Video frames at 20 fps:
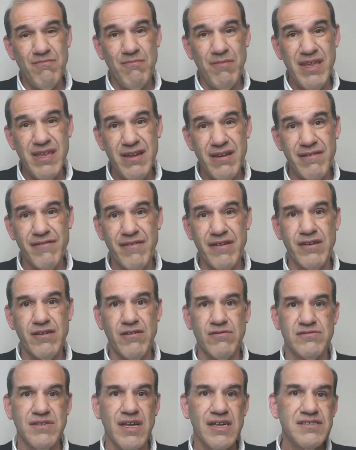via
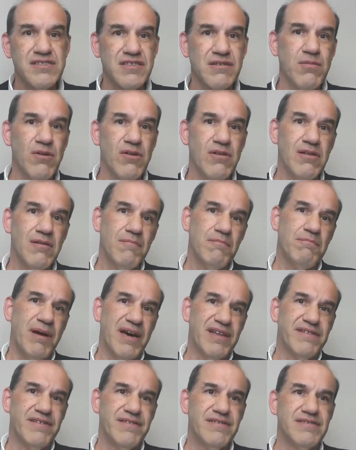recognizable
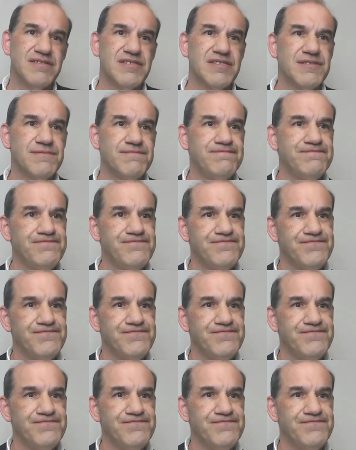patterns.